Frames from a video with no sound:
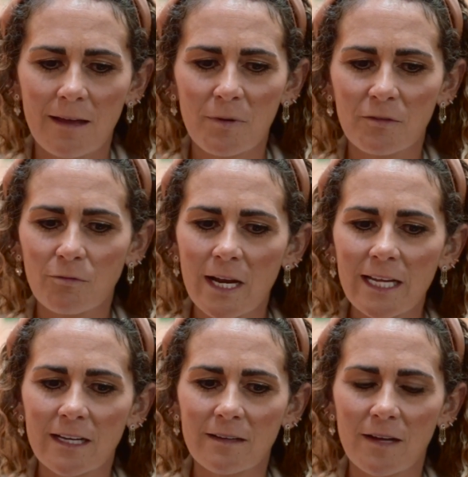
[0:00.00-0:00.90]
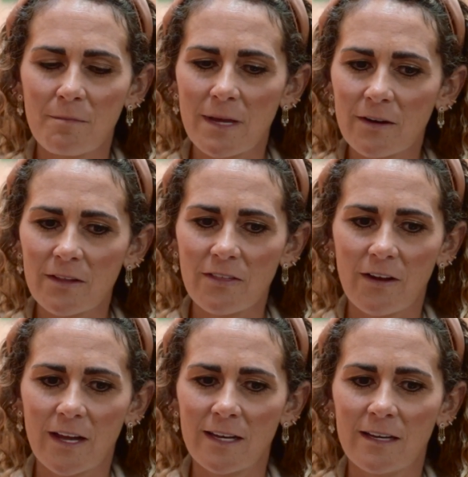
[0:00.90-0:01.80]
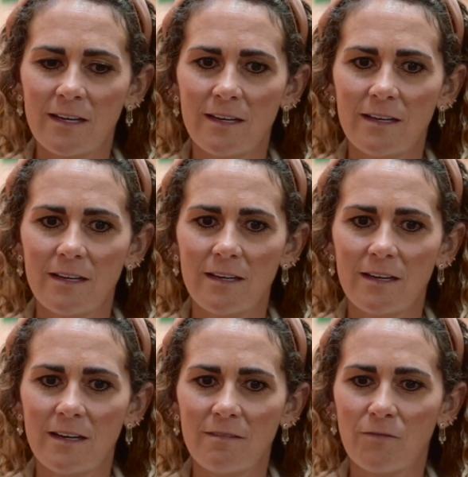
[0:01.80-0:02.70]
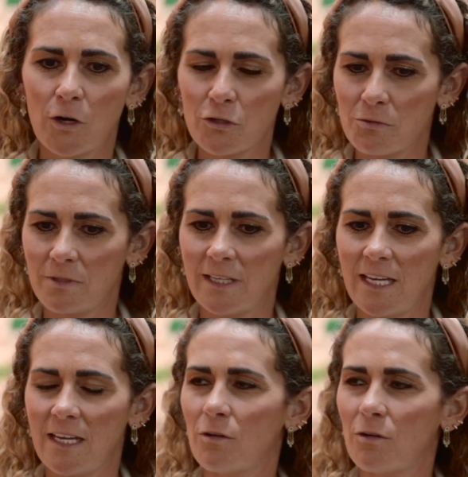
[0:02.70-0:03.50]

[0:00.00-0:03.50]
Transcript: But running a marathon virtually,